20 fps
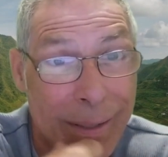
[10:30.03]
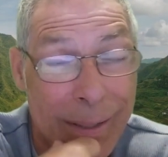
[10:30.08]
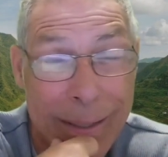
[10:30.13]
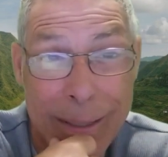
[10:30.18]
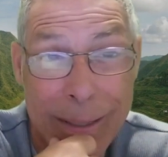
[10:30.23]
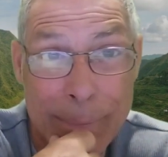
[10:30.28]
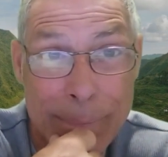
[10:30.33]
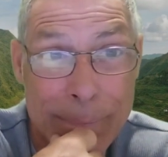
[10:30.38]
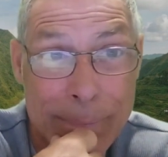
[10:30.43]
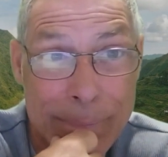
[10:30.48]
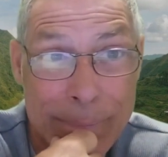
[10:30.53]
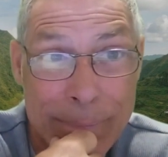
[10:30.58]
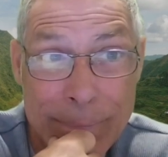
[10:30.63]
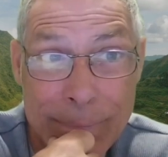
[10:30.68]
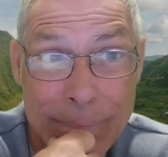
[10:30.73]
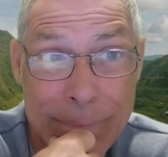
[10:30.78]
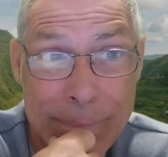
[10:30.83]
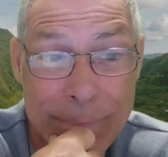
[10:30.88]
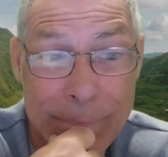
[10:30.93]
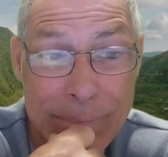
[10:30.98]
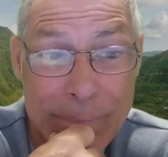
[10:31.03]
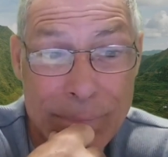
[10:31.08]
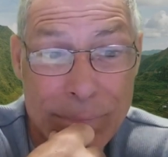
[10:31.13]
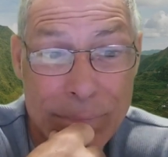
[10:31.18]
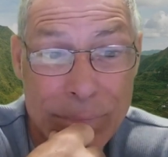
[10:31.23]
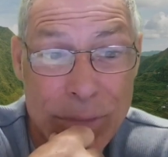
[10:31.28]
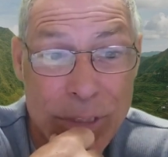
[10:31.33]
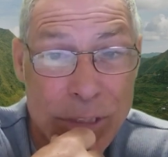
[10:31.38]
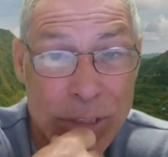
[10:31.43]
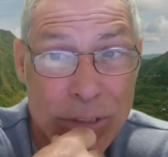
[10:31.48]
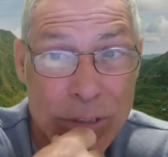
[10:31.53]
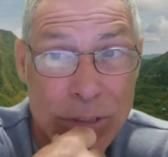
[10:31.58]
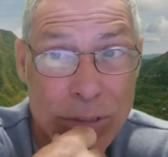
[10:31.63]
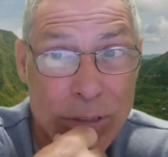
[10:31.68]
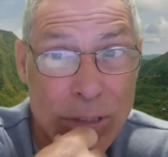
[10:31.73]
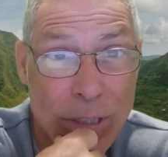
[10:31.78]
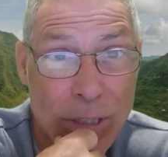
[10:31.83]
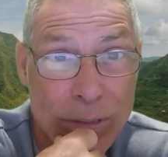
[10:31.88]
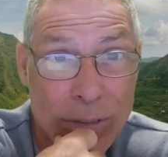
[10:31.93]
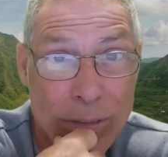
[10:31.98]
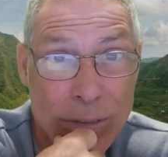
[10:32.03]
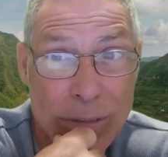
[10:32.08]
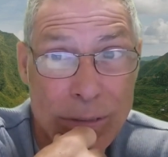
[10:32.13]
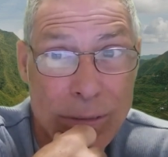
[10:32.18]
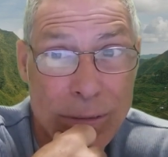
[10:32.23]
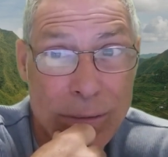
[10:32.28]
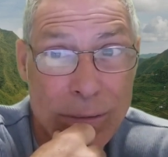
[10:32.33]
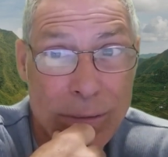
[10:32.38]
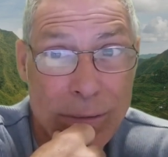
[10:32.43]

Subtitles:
Um, this just doesn't